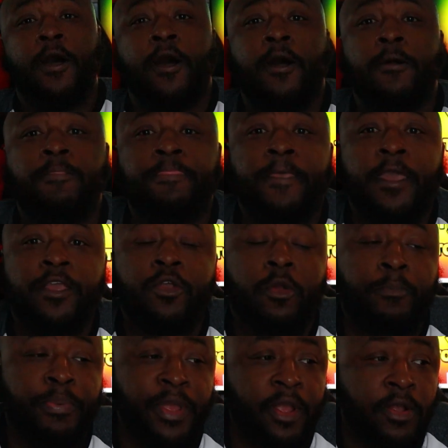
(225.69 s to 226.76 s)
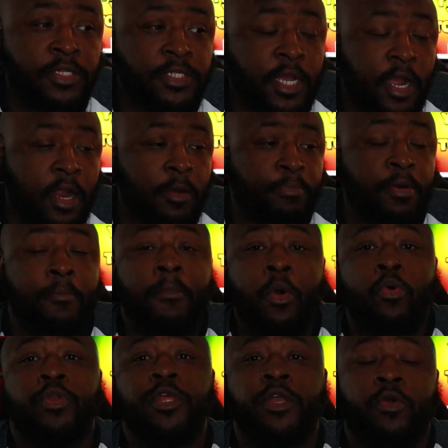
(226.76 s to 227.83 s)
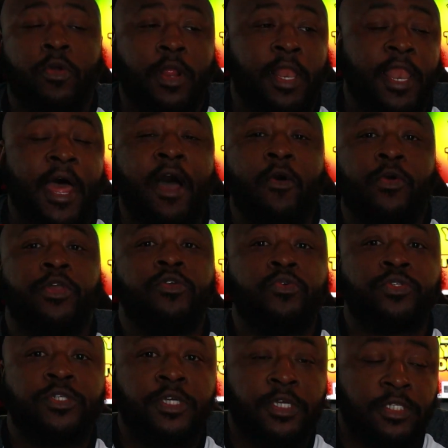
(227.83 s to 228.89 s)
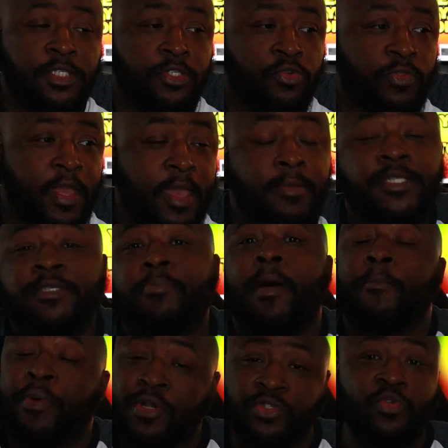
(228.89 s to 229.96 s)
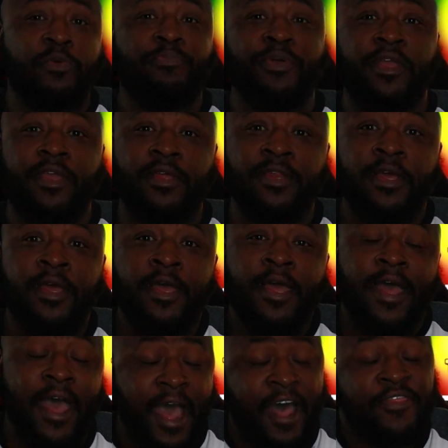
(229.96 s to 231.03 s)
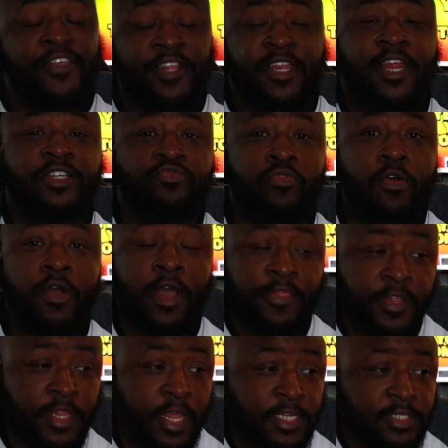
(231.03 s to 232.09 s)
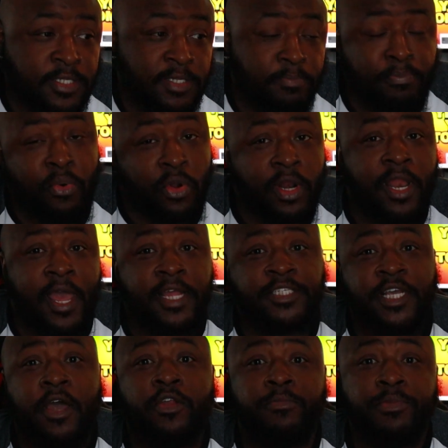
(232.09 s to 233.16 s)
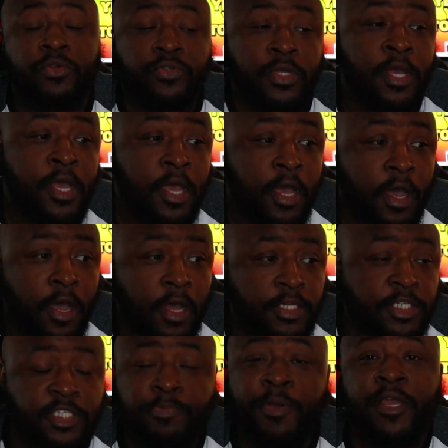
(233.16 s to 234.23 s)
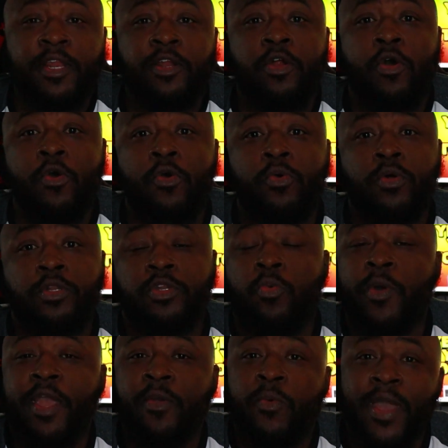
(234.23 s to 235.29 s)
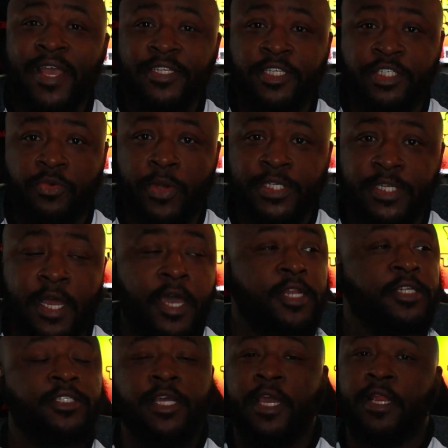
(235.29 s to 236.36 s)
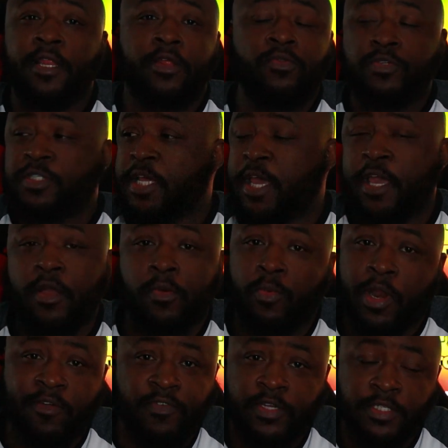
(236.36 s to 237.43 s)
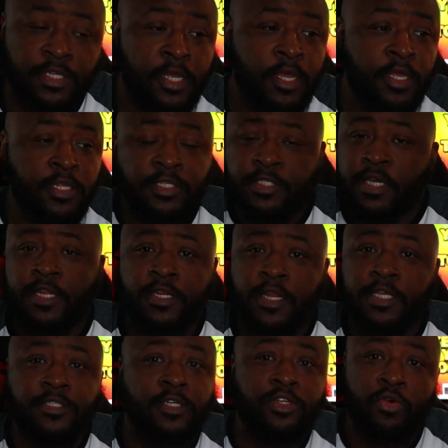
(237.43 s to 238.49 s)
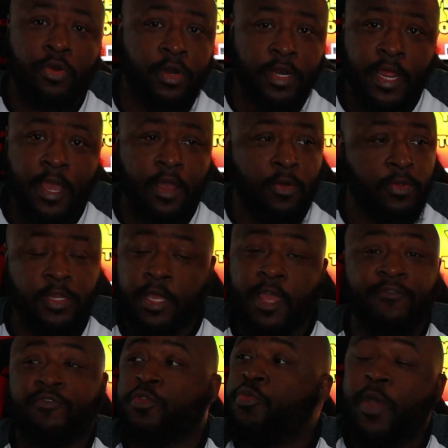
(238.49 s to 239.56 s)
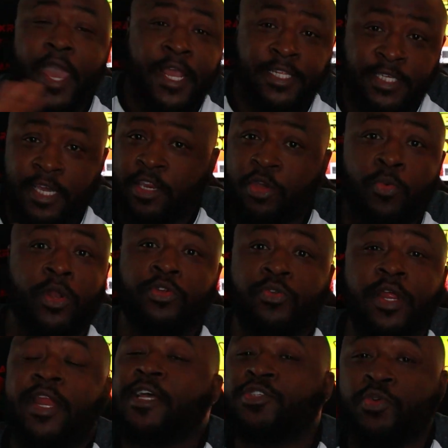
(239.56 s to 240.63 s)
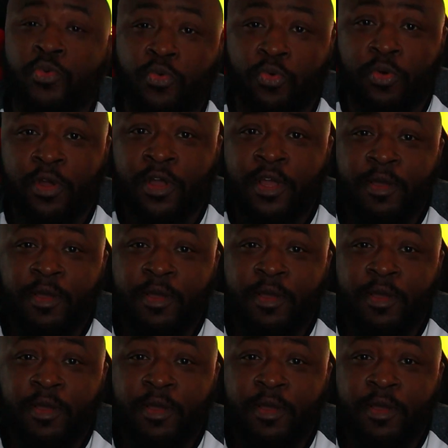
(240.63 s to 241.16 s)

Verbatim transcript: um, and your parents are promoting or allowing you to, to do that, just my personal opinion, I think that that's wrong. I think that's borderline child abuse. Uh, just speaking of the whole Dwyane Wade situation, I understand little Zay or whatever his son that's a daughter now. If you 18, you want to do that, that's cool.